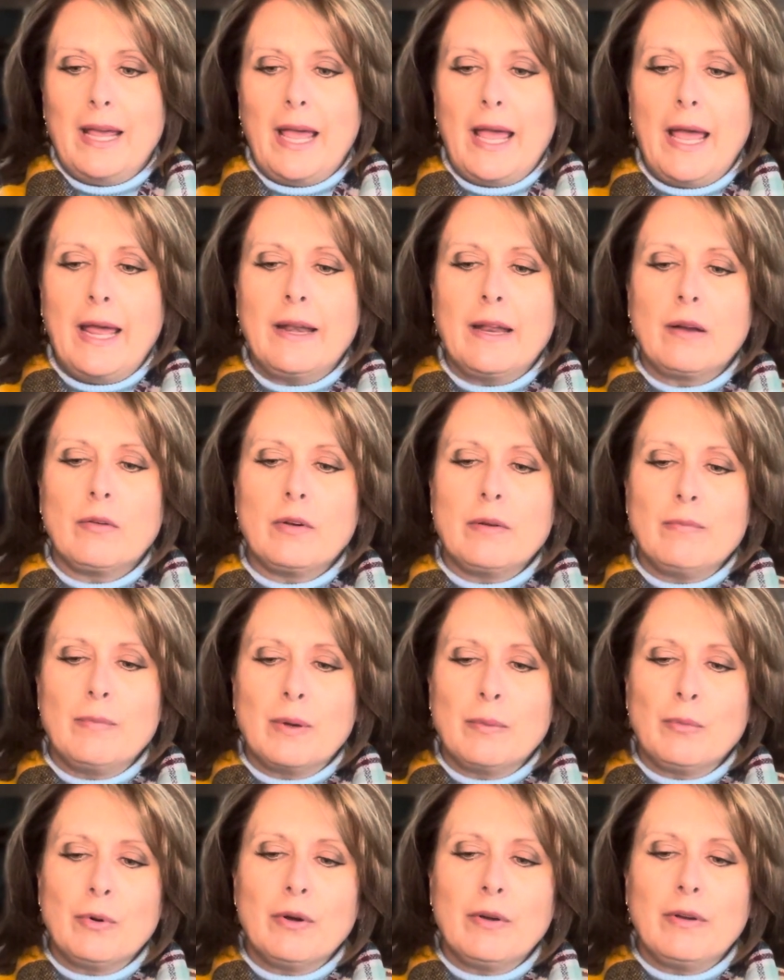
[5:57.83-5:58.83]
And I
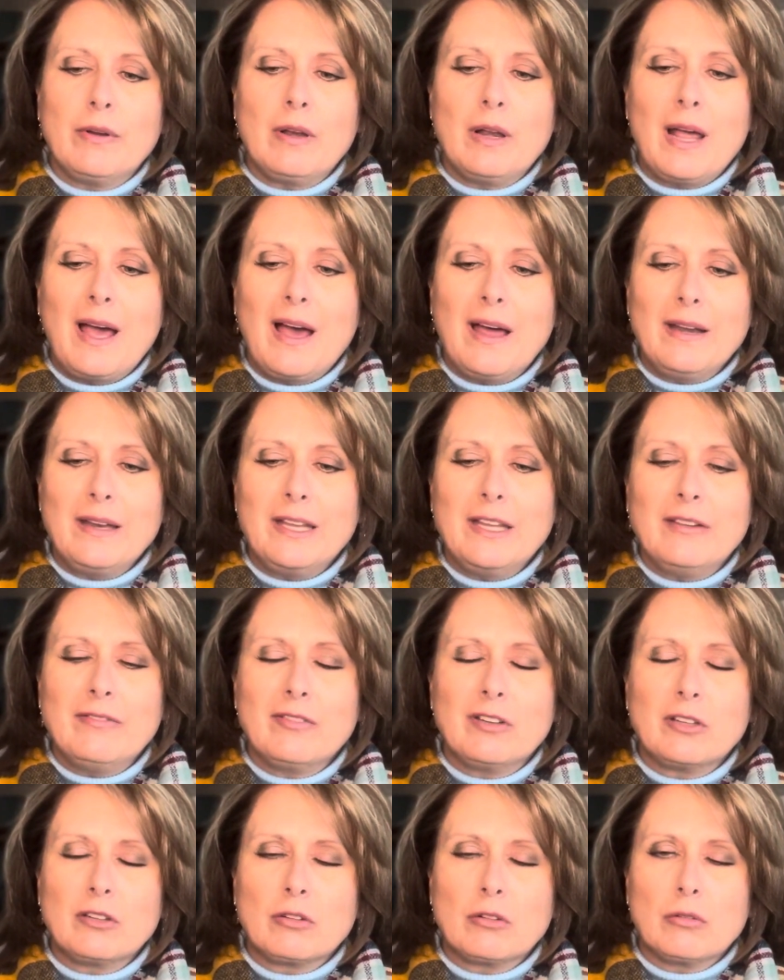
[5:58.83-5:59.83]
remember not
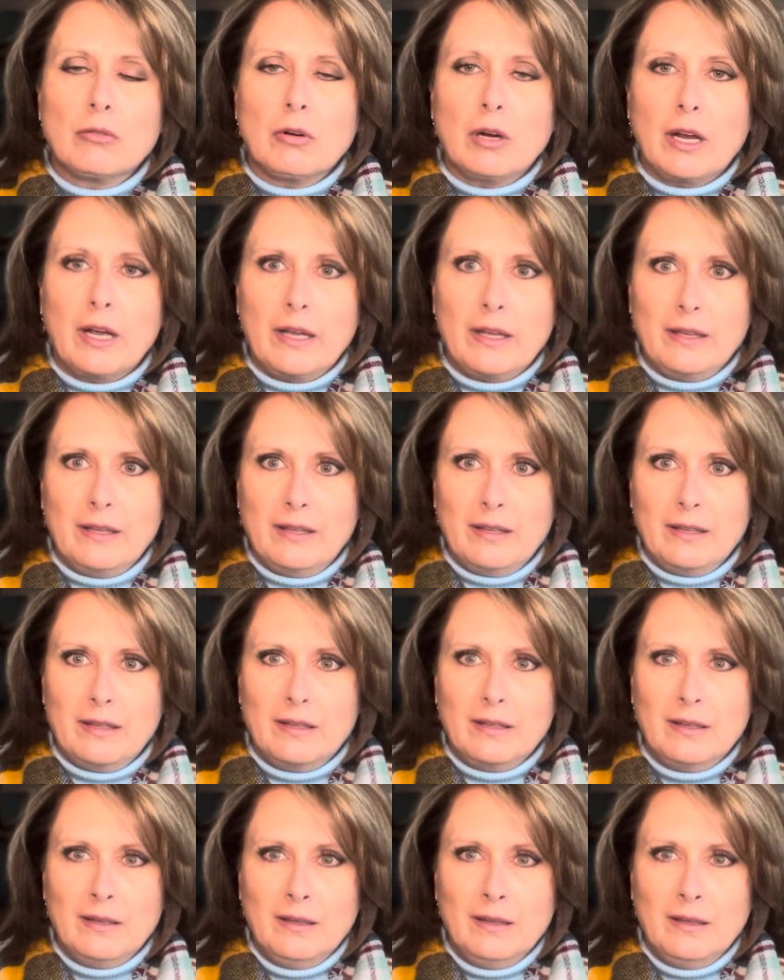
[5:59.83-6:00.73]
even crying